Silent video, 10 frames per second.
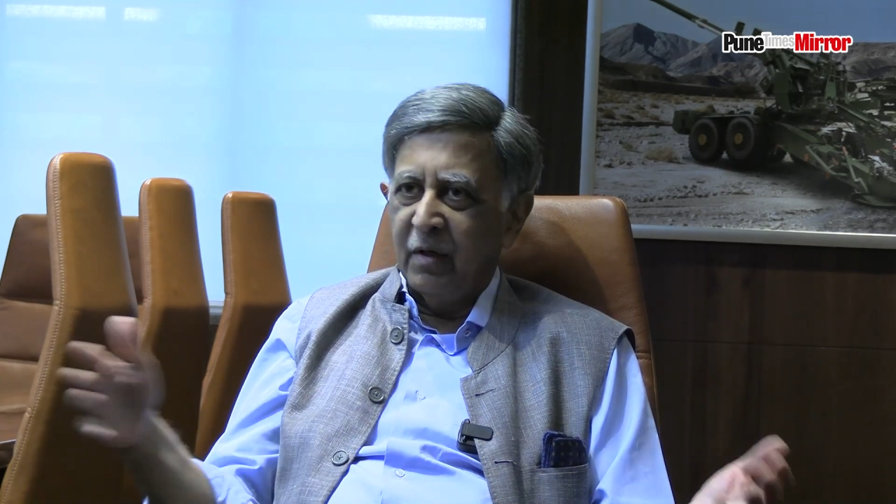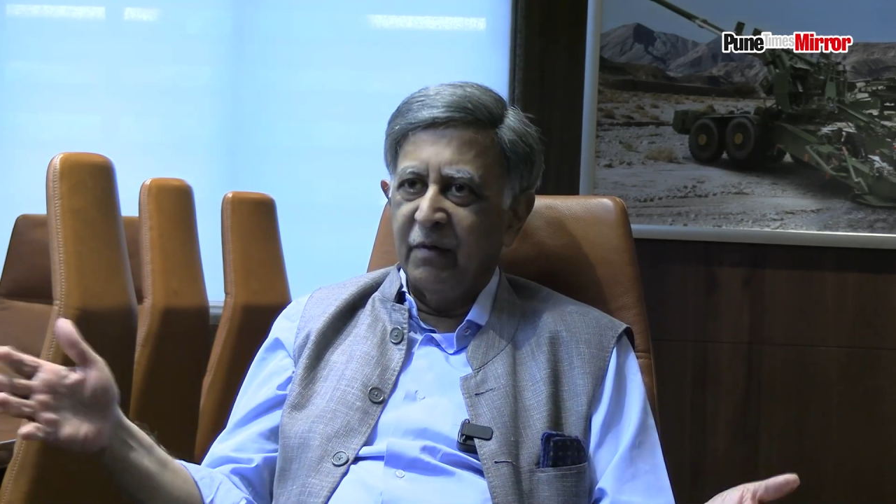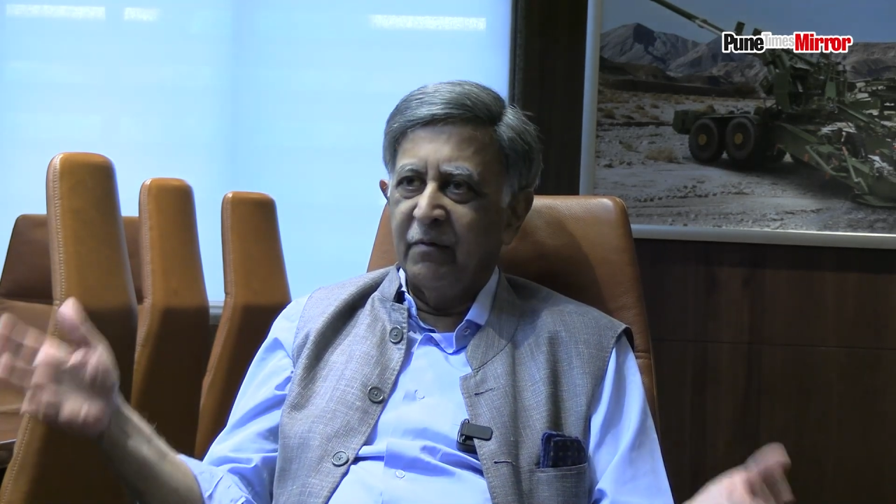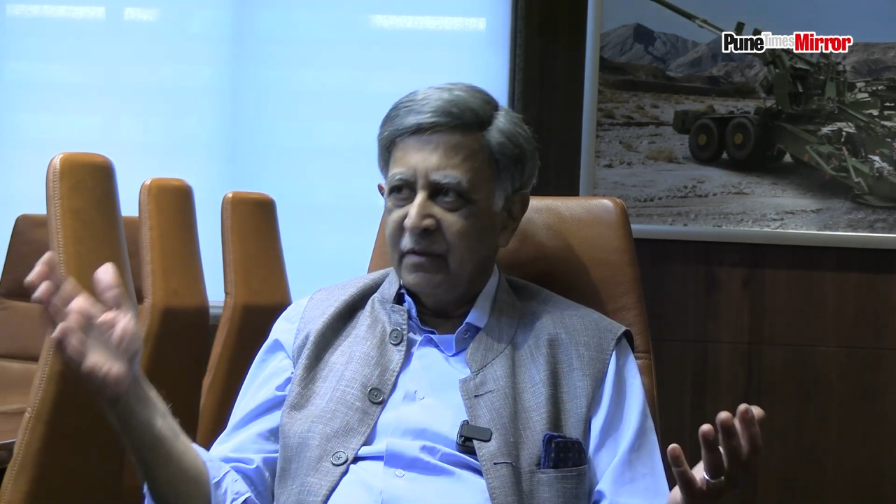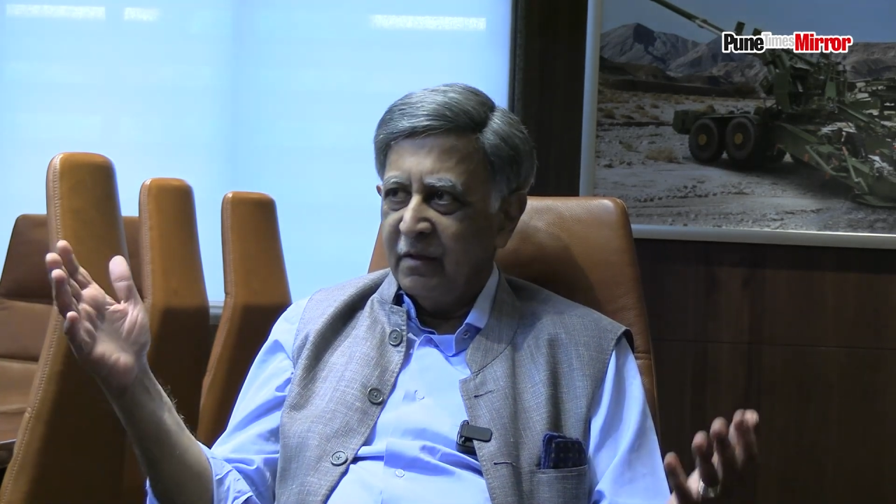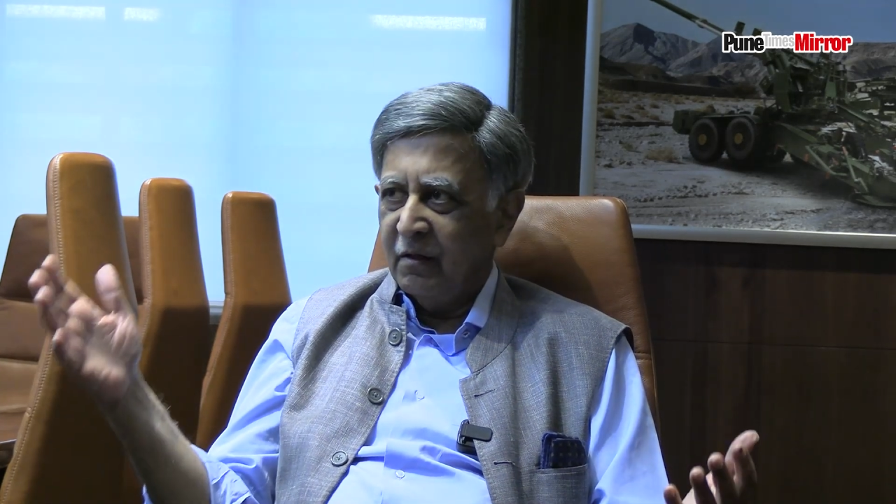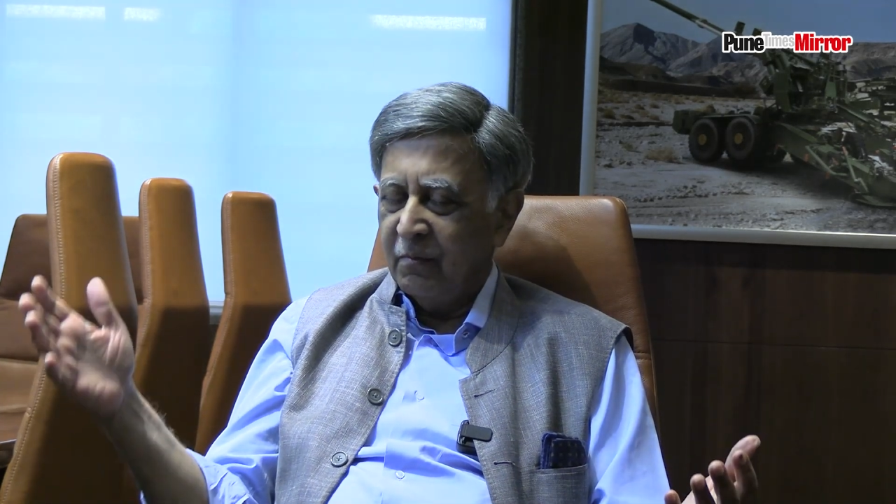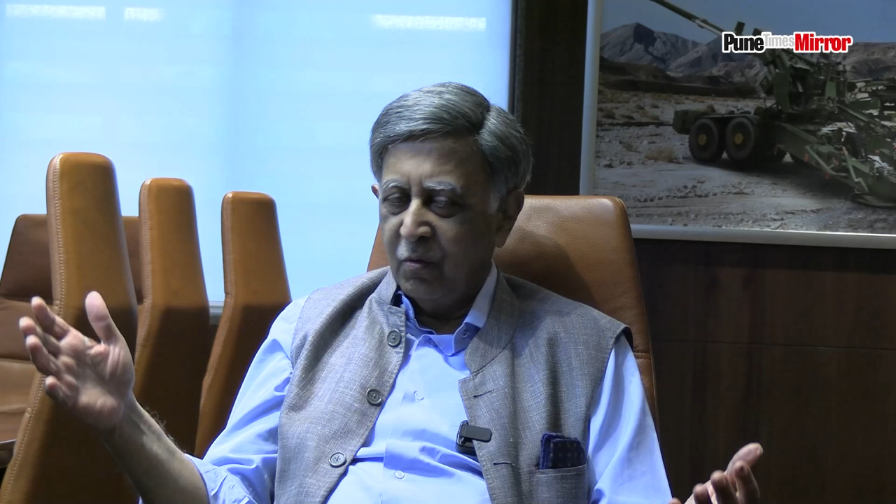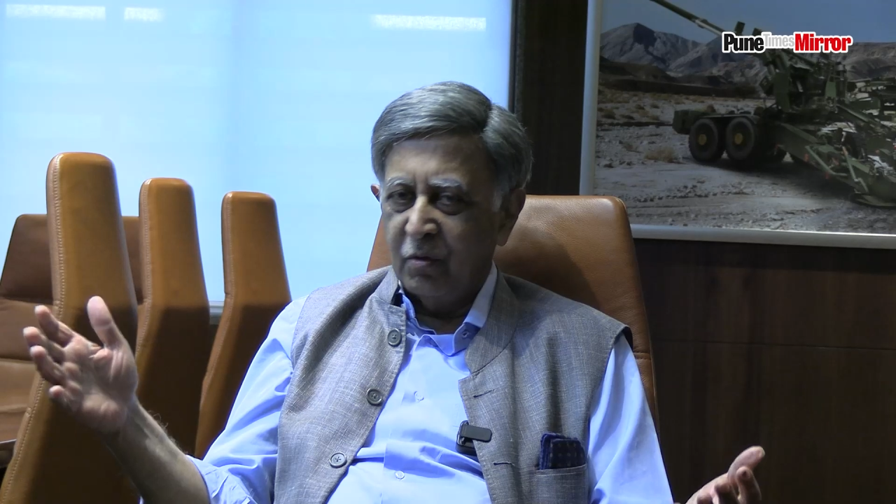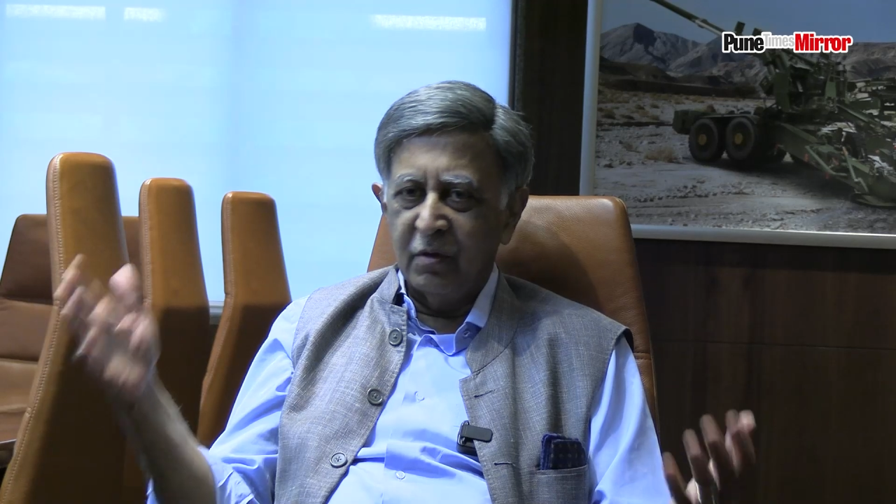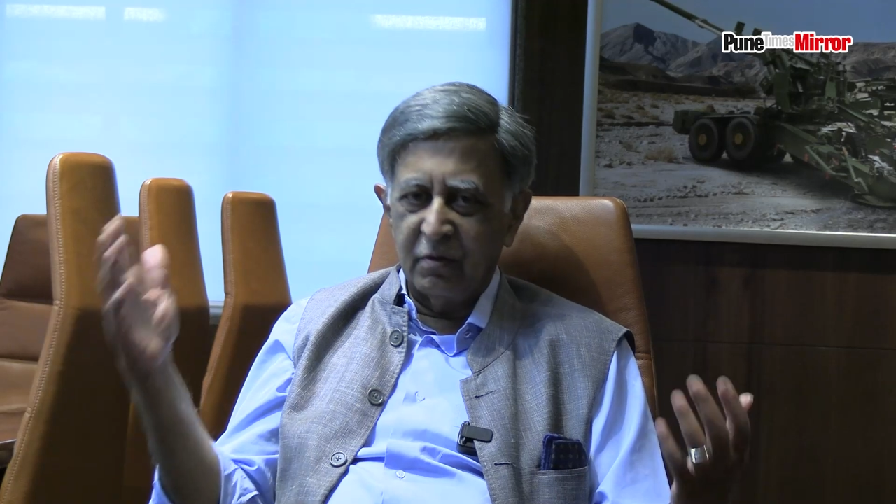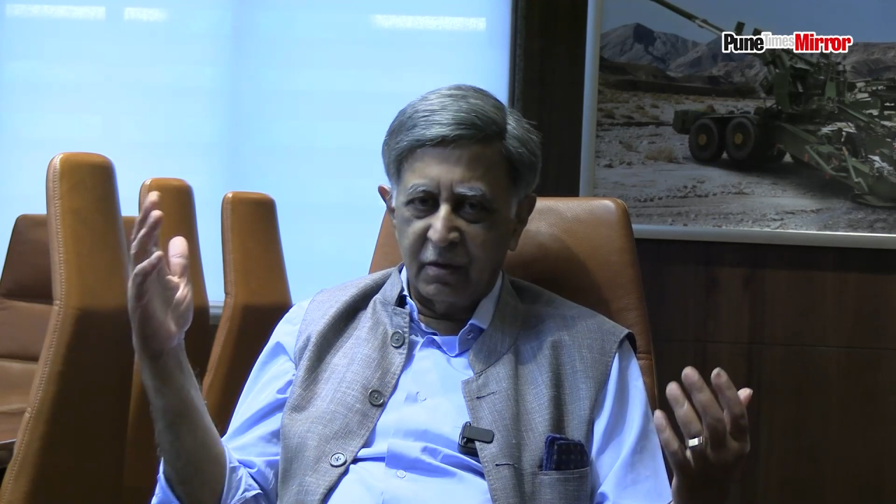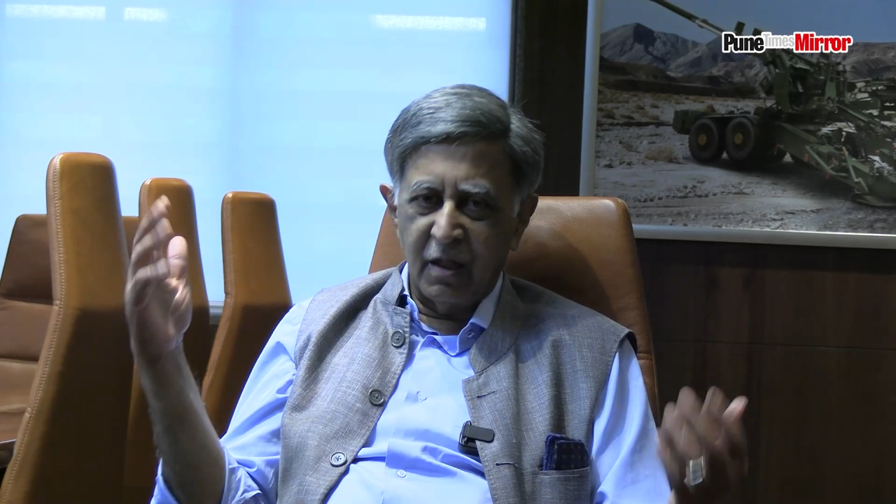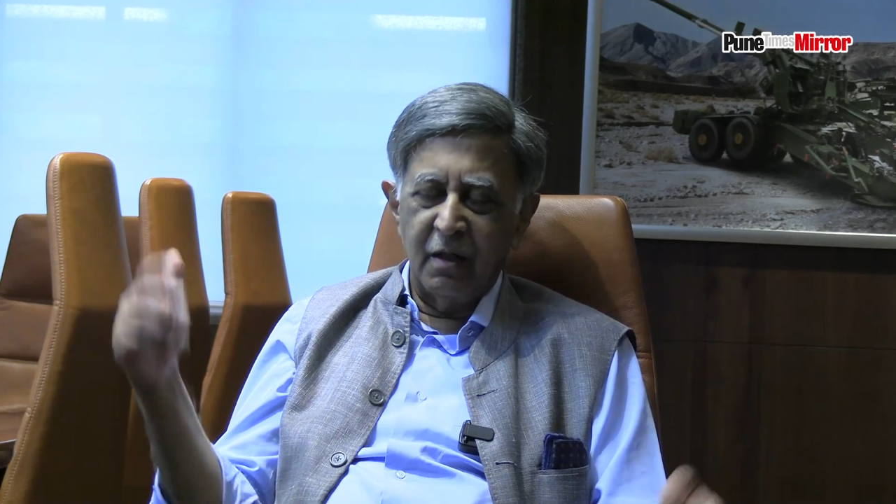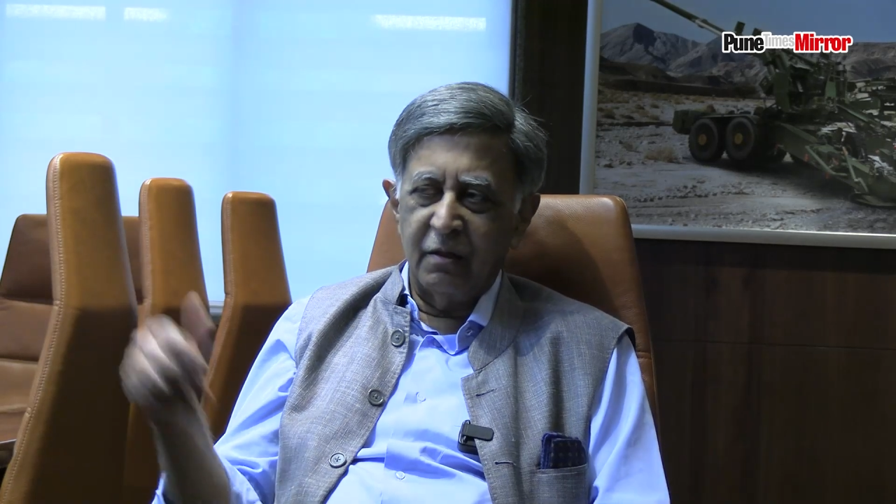whatever, General
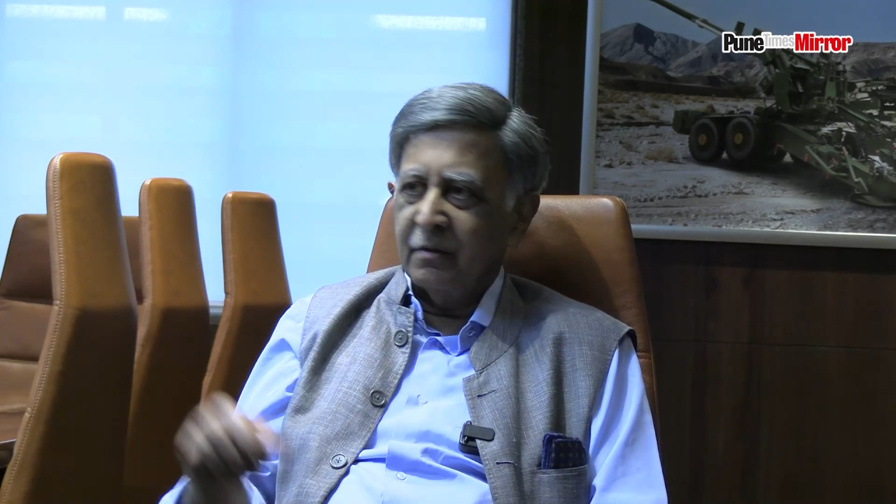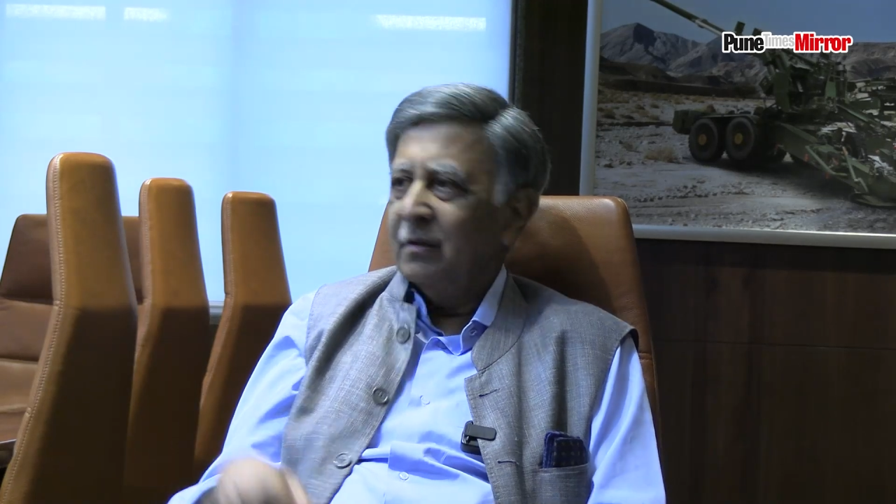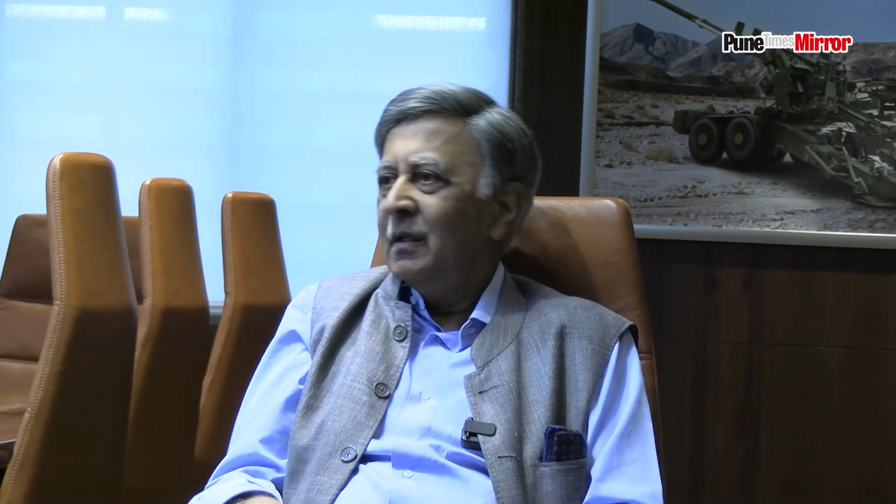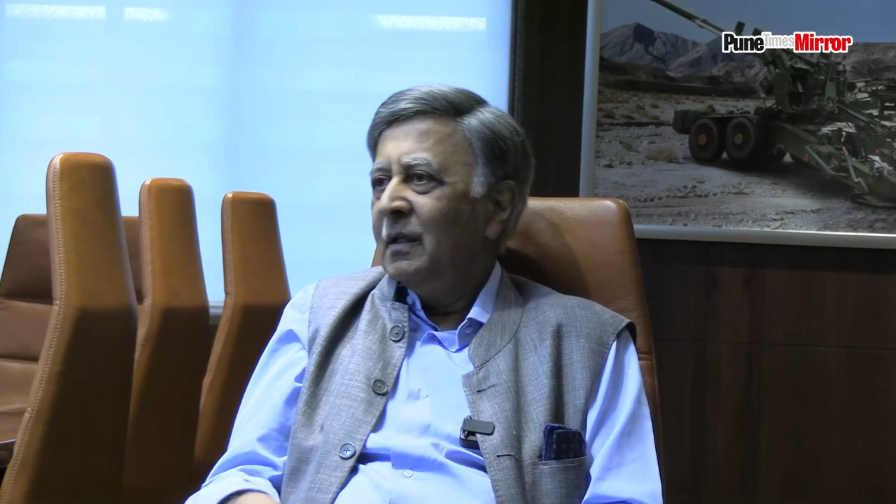Motors cars,